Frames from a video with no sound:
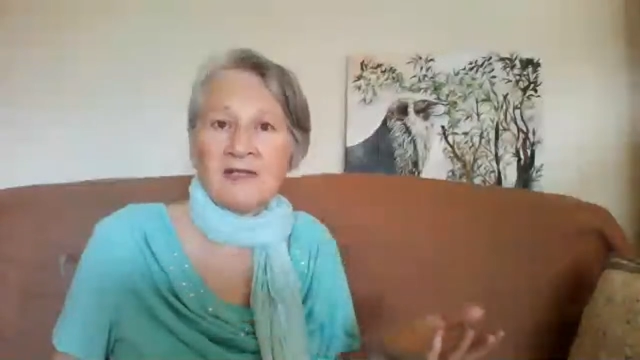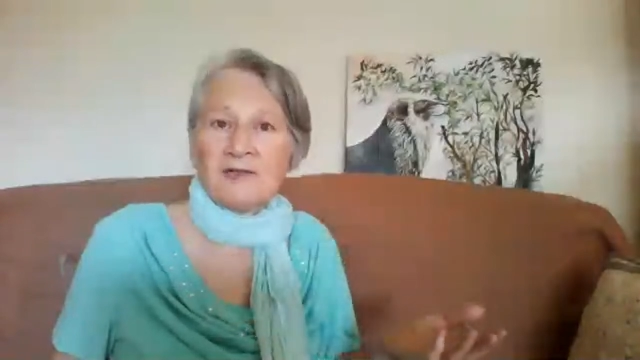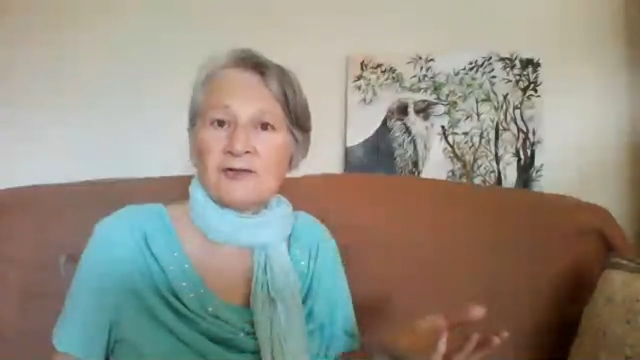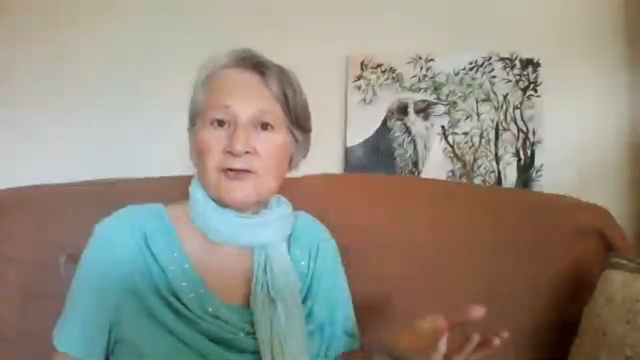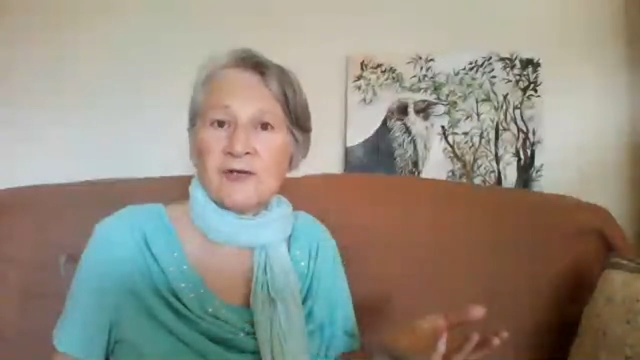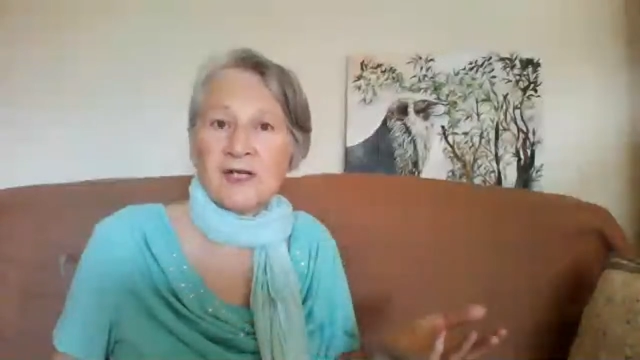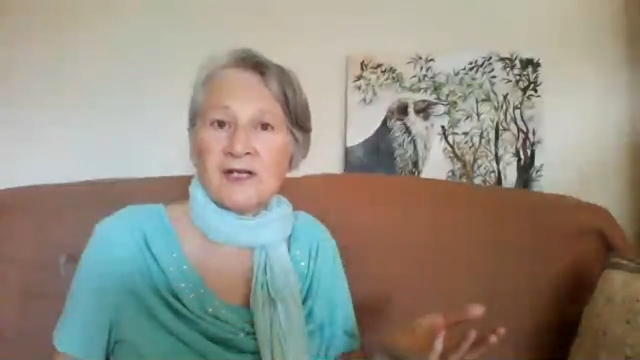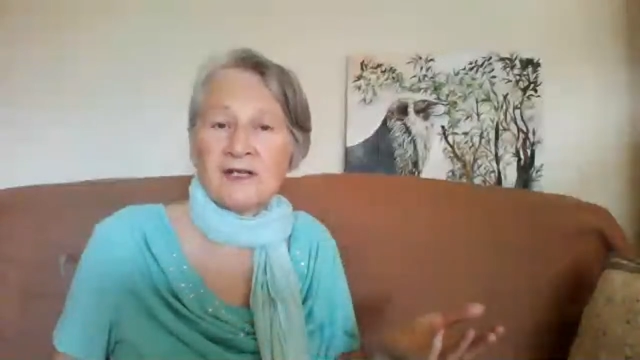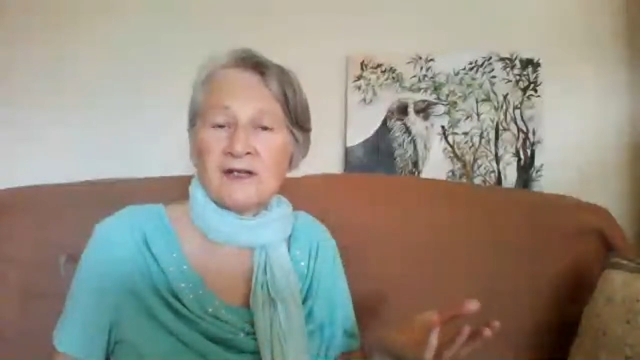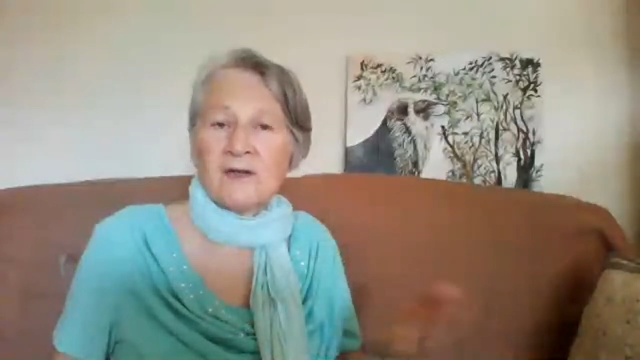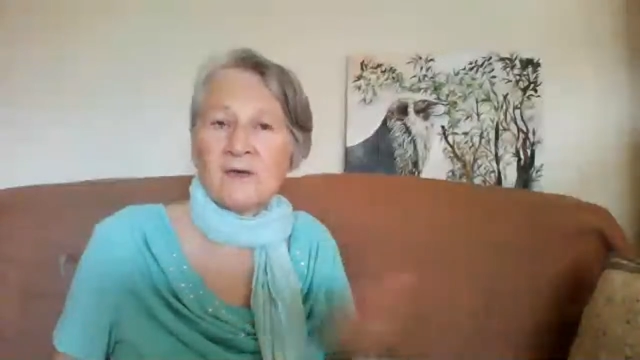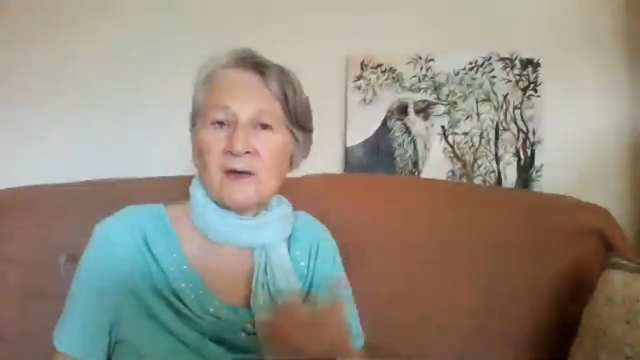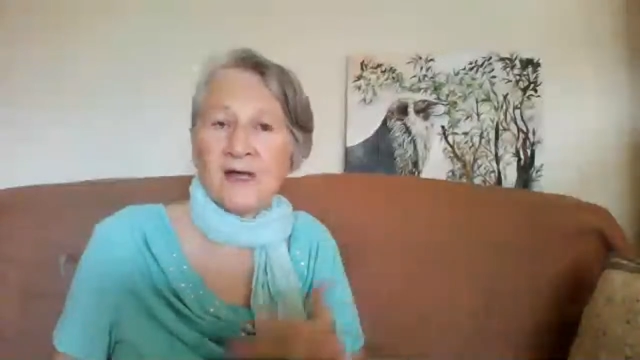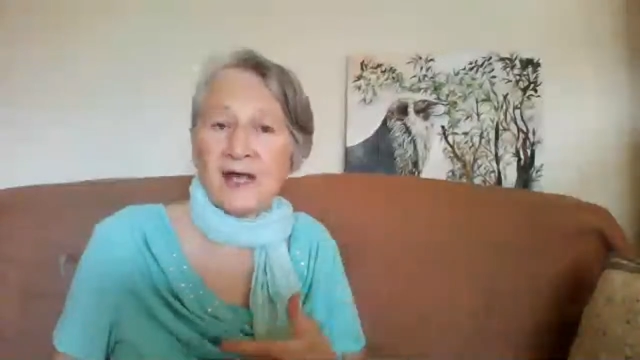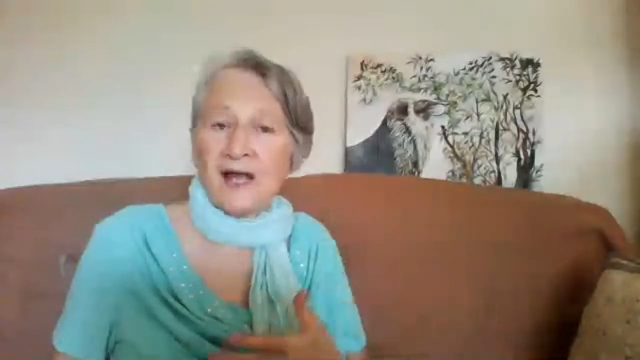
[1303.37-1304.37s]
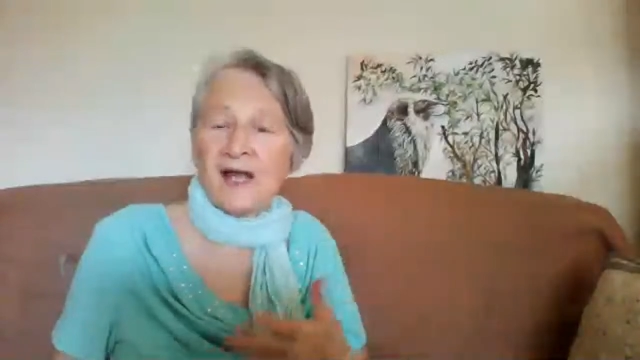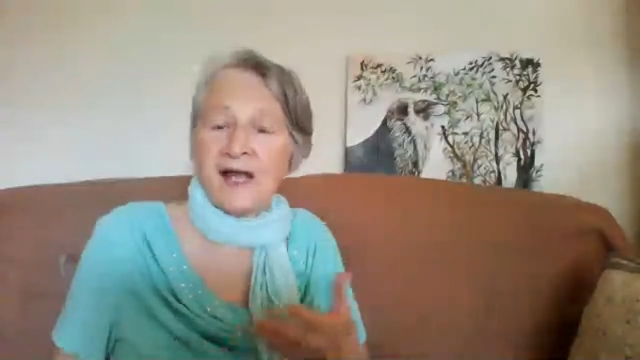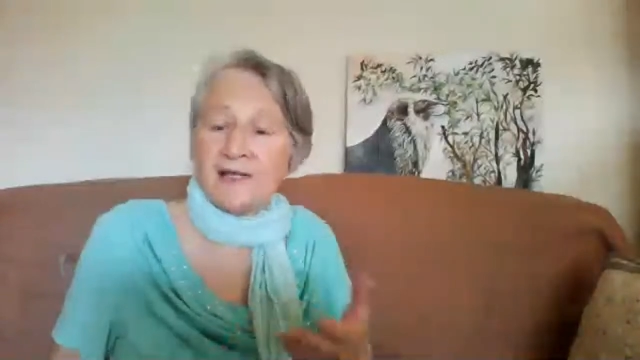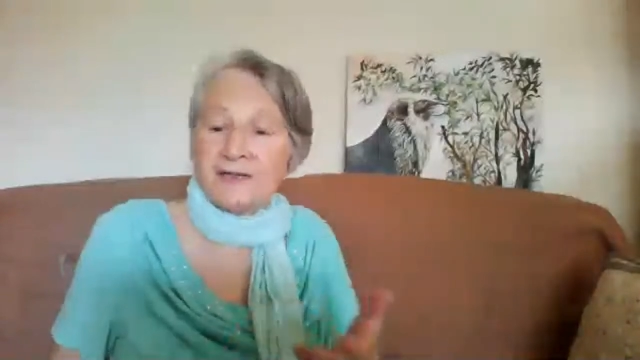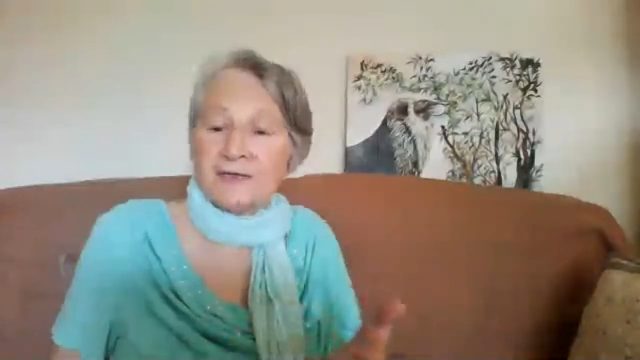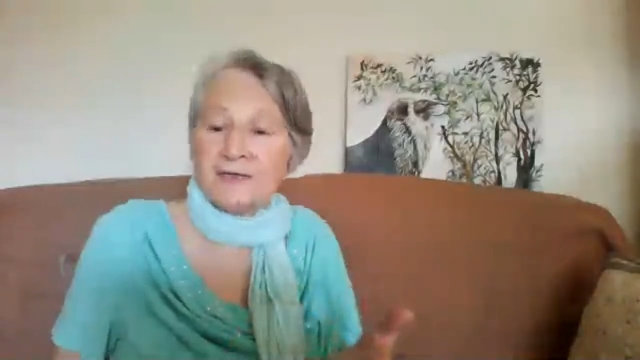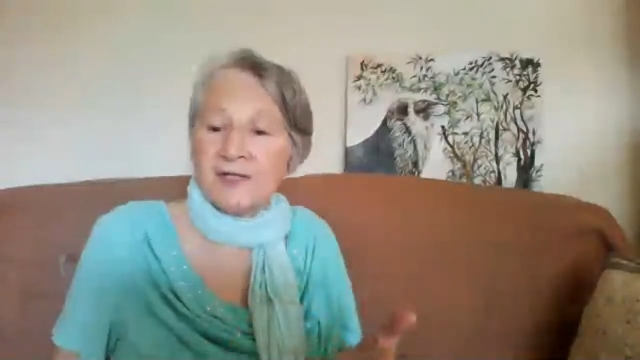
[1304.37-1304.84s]
been treated the way
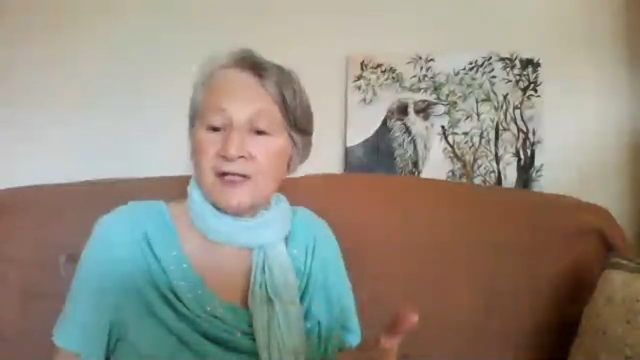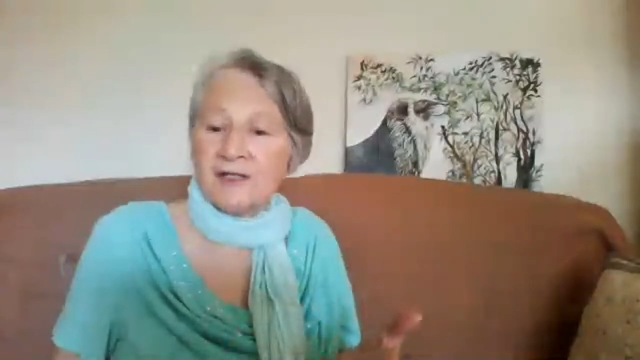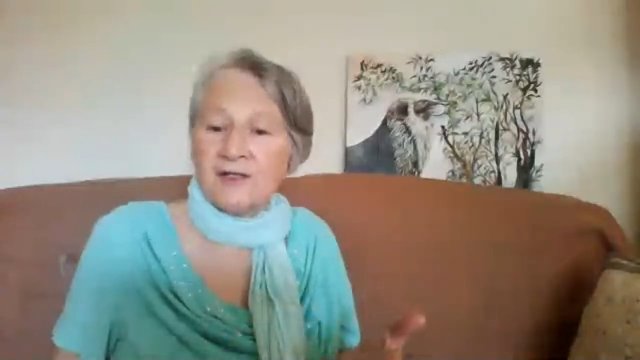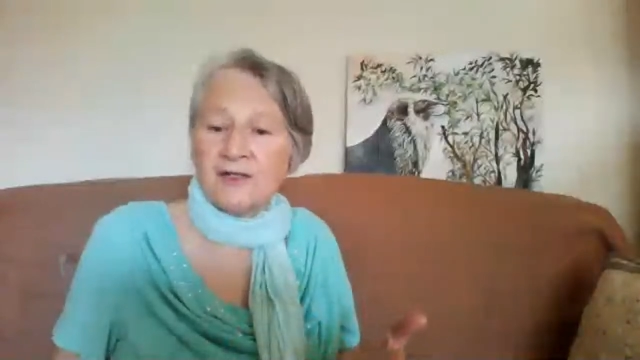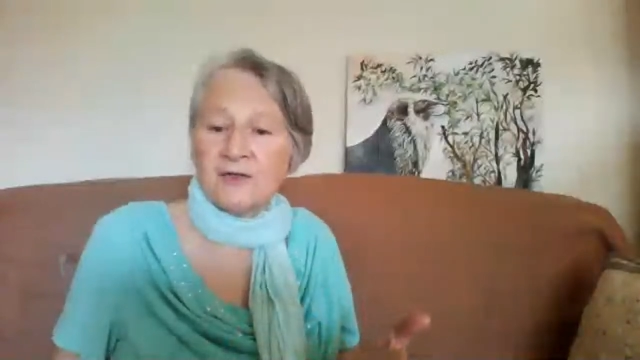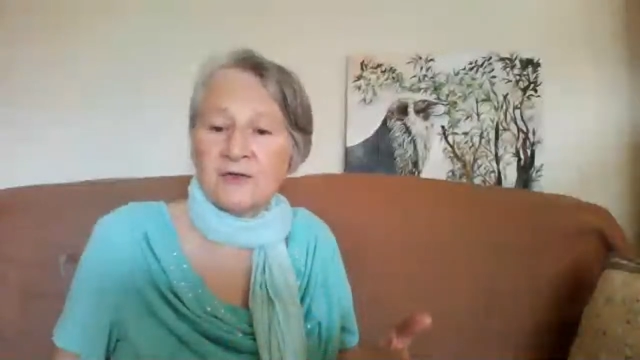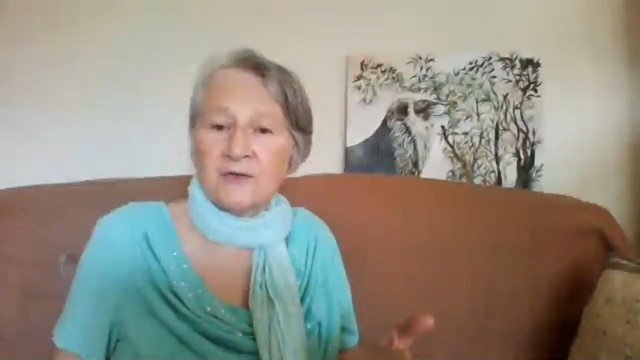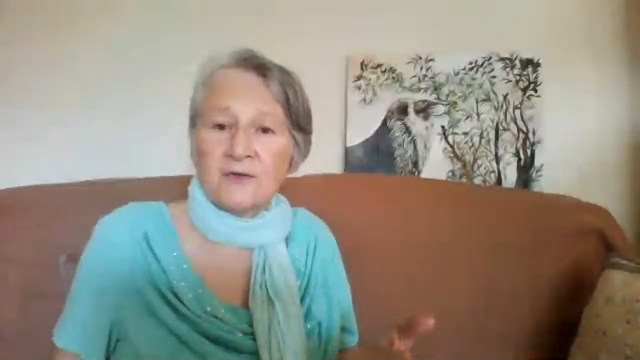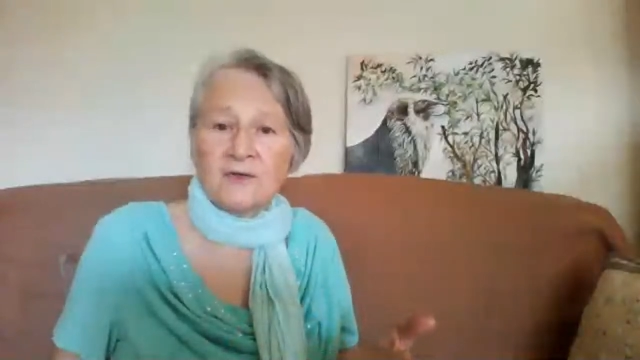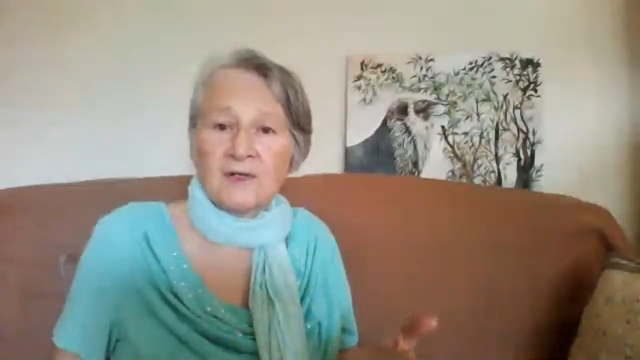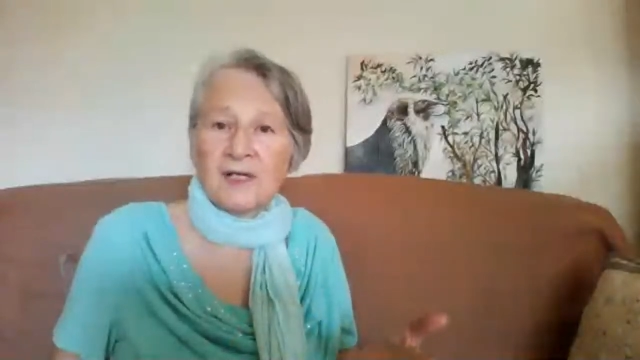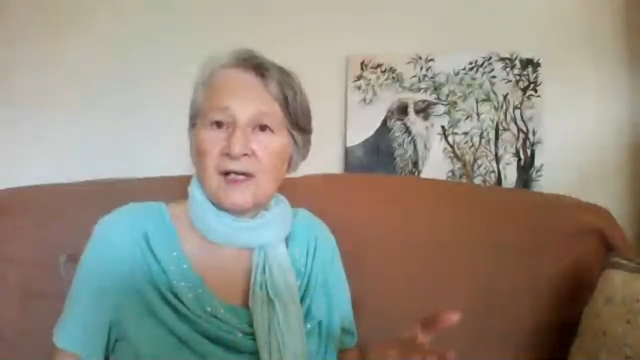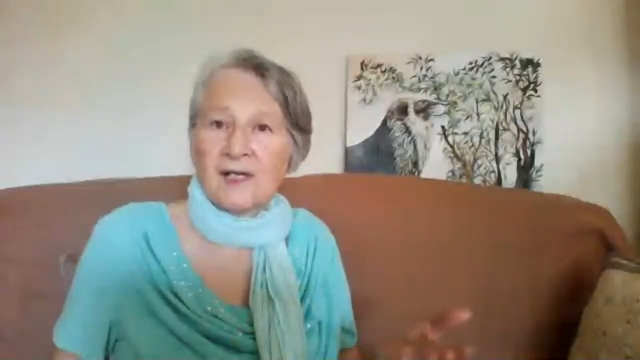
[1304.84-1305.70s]
I treated you,